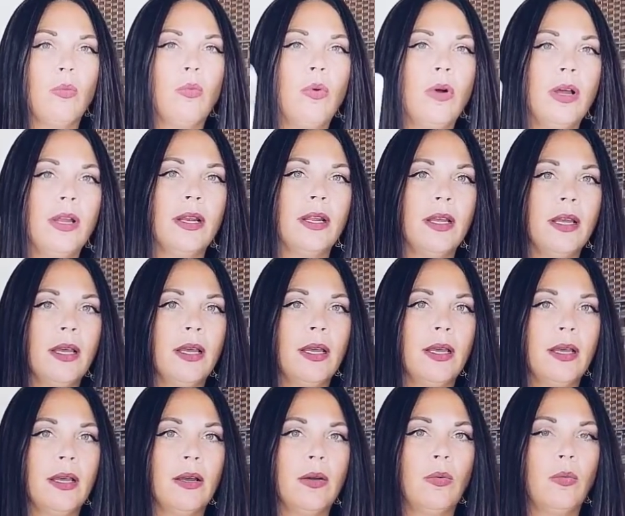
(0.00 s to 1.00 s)

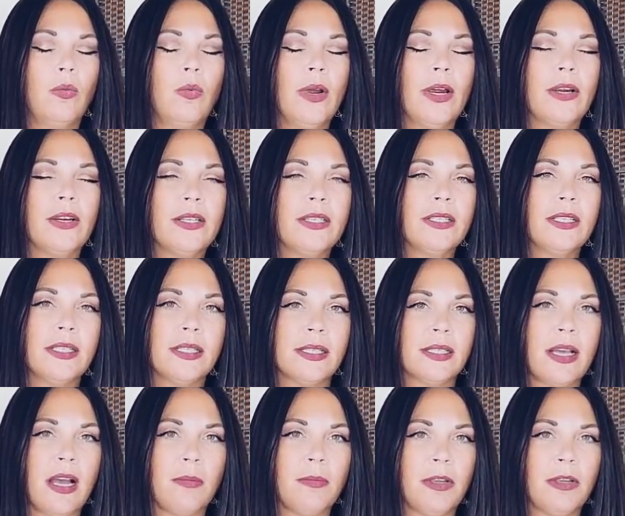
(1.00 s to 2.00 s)
where is
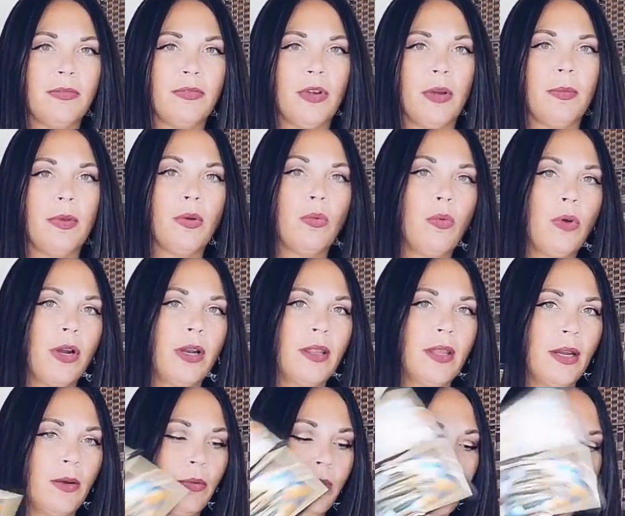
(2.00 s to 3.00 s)
this coming from and what do
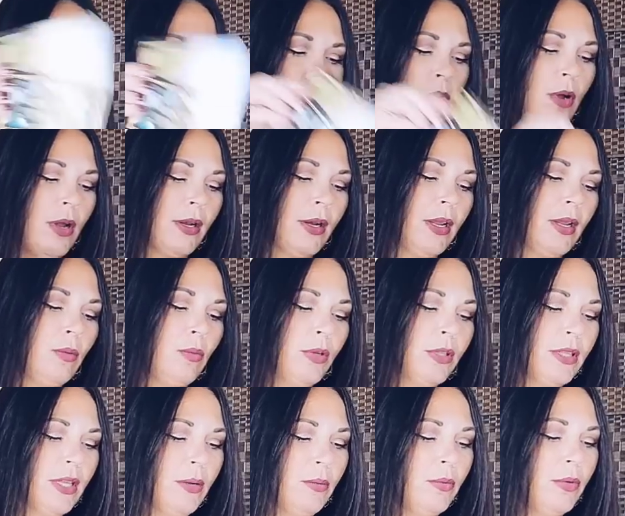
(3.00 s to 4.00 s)
they really want? And
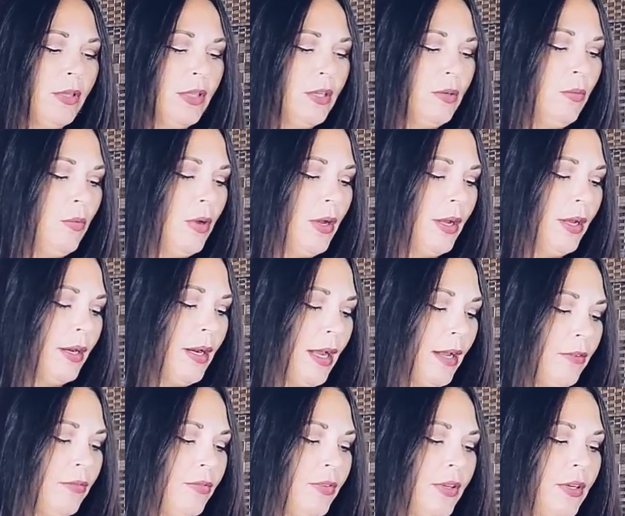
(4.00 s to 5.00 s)
what they really want,
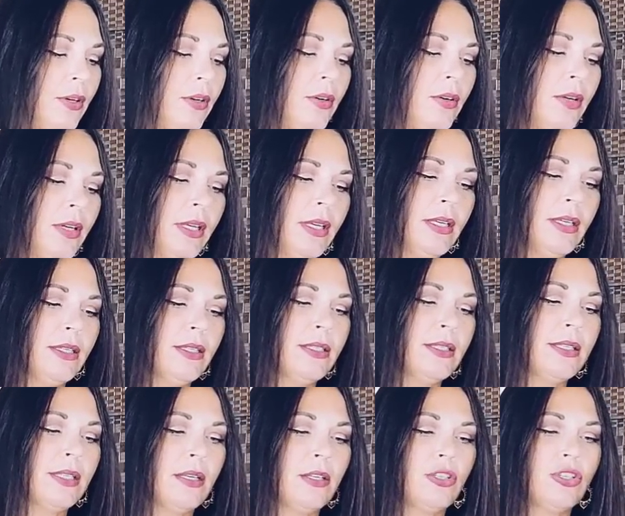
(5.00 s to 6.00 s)
I feel,
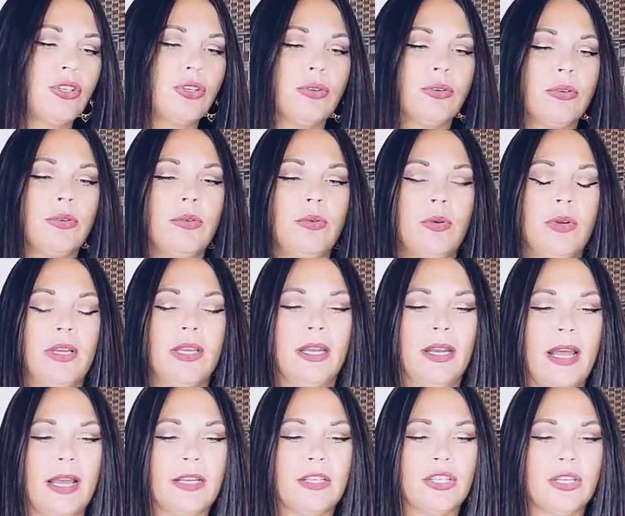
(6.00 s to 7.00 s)
is a true
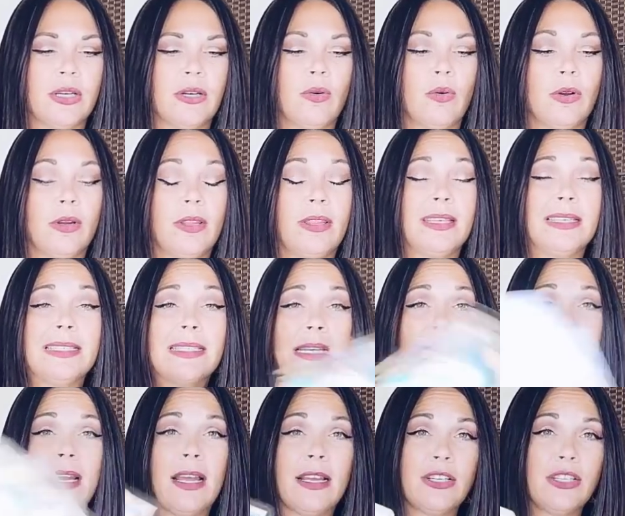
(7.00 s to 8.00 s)
connection, or this
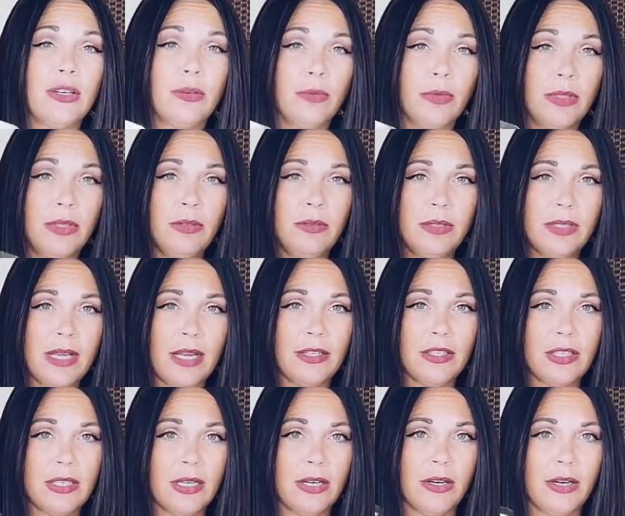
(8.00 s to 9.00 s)
connection with you,
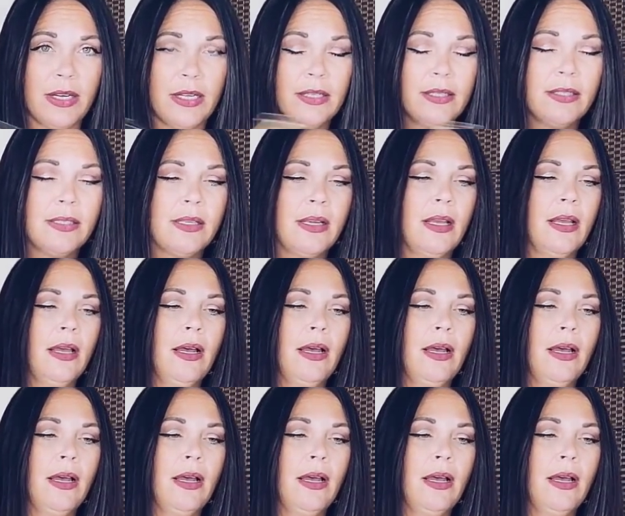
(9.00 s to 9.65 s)
Sagittarius.